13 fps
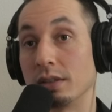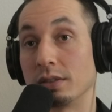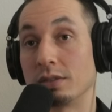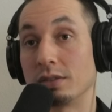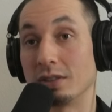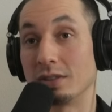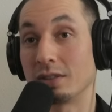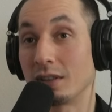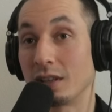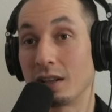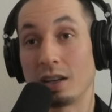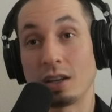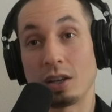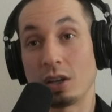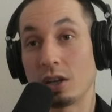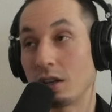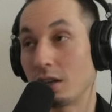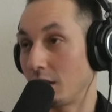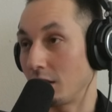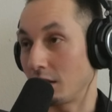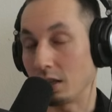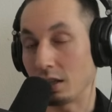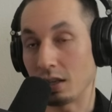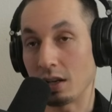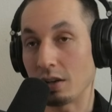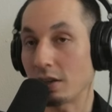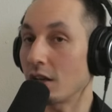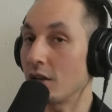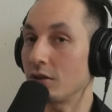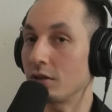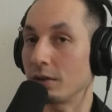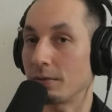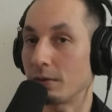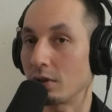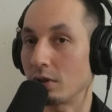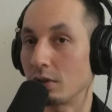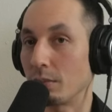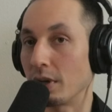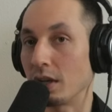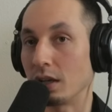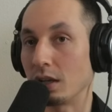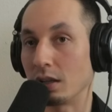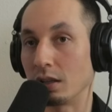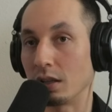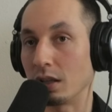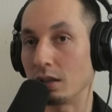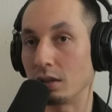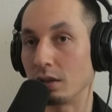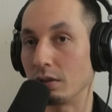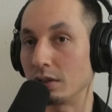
Just getting out of the country for a little bit and, and going yeah.